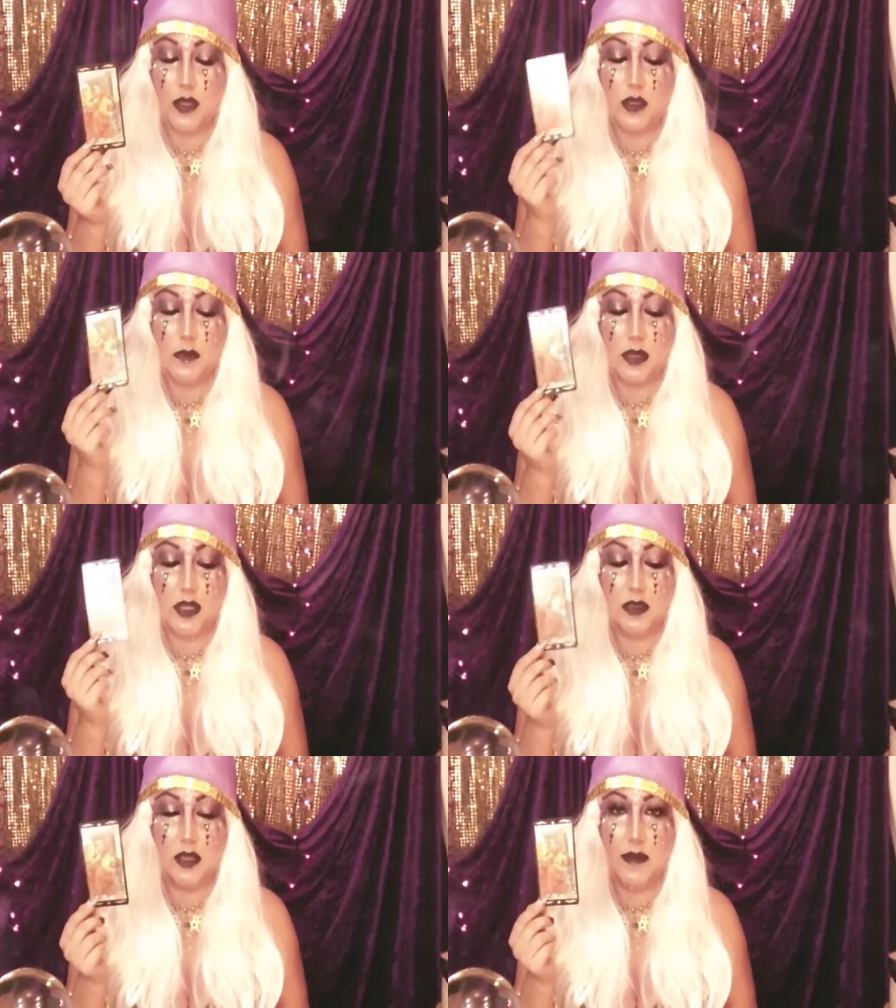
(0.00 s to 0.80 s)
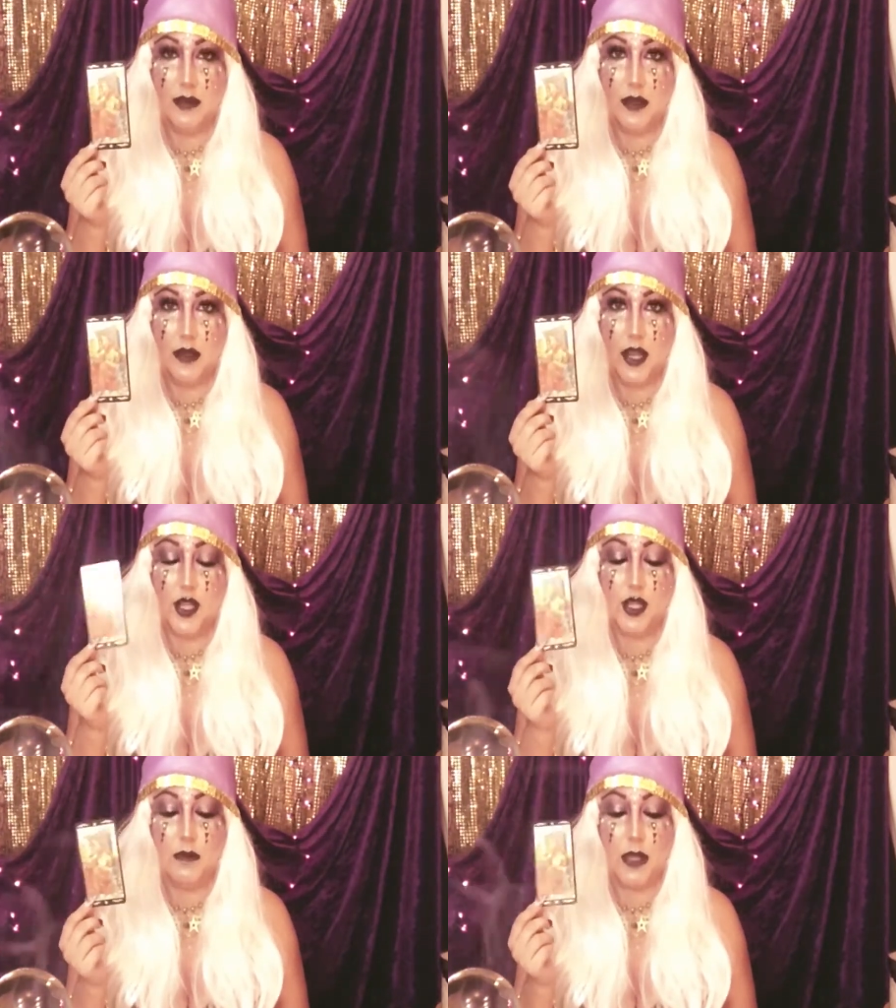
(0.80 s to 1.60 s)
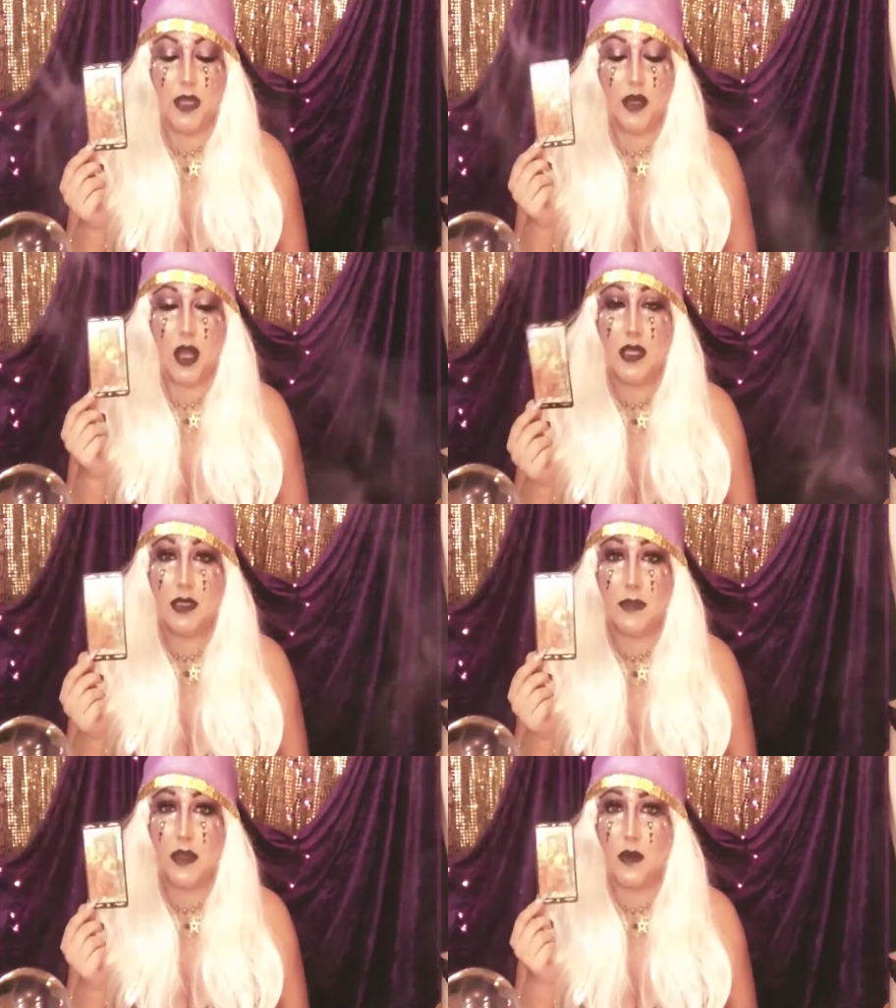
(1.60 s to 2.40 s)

It could be a lover. It could be your husband,